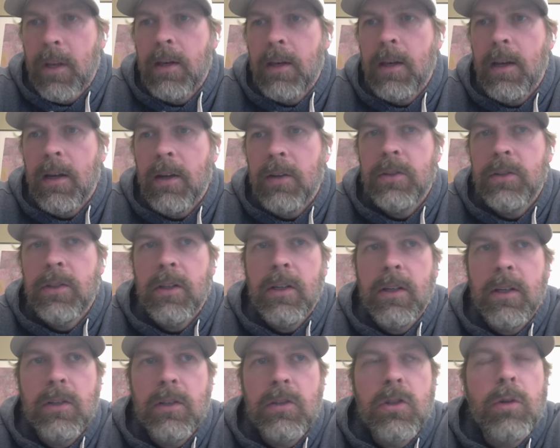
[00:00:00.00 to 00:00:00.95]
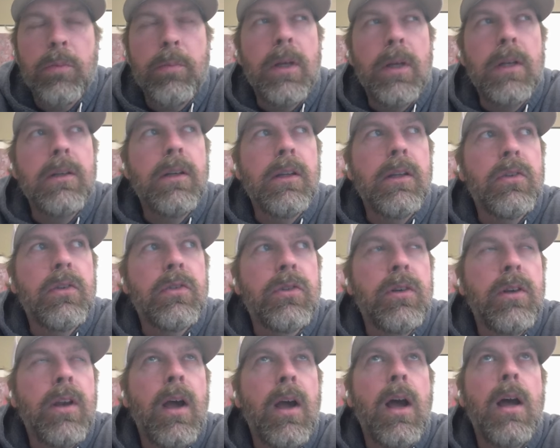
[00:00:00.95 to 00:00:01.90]
Yeah, it's a tremendous
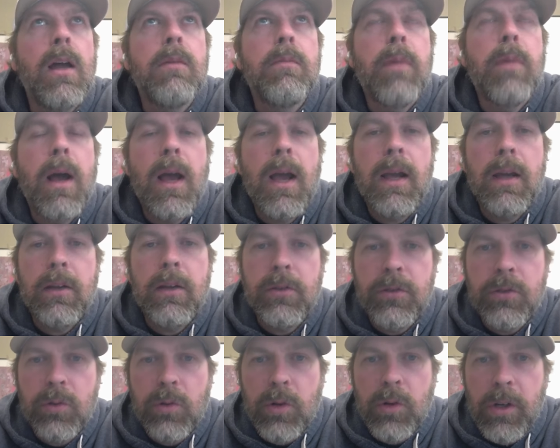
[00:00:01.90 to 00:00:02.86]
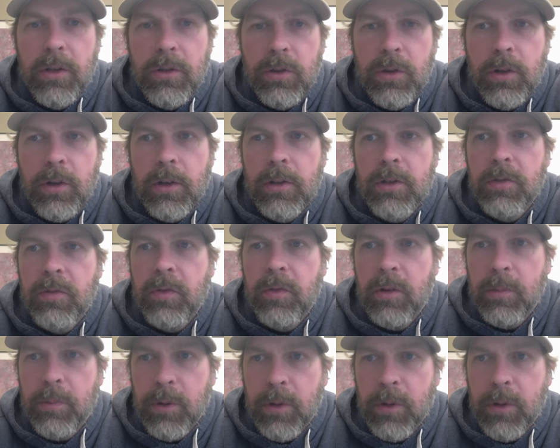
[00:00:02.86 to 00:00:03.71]
non-biased resource for